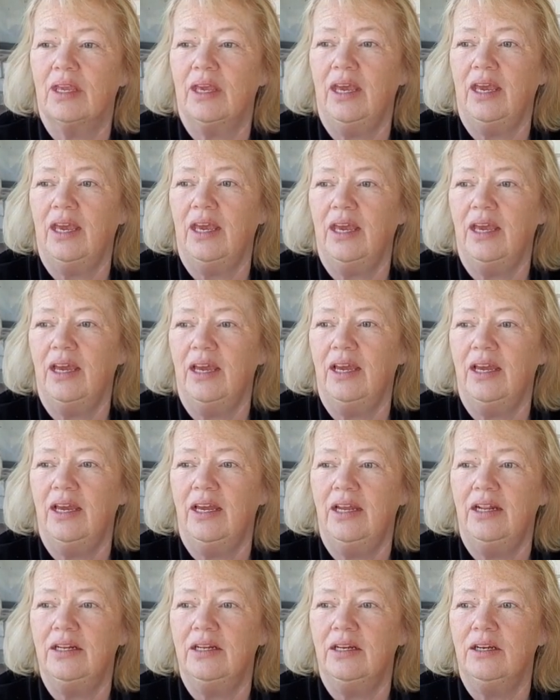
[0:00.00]

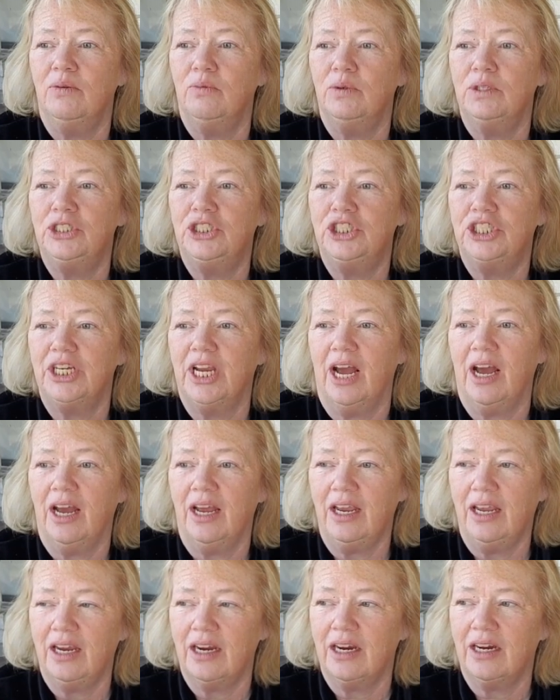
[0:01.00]
And when she got
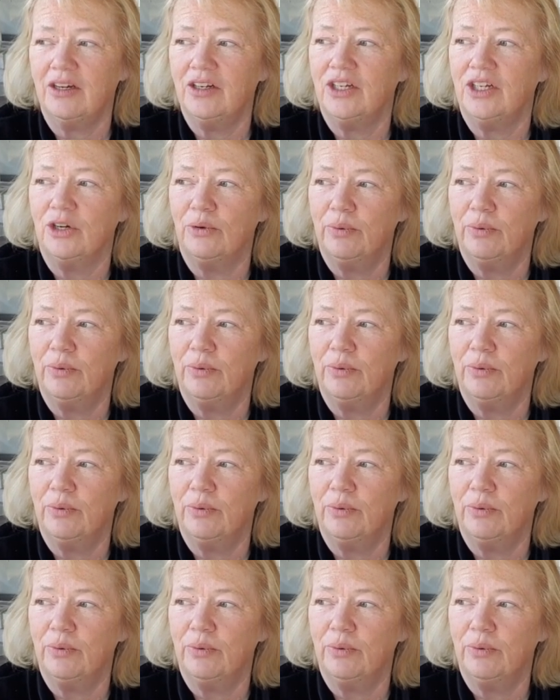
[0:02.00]
here,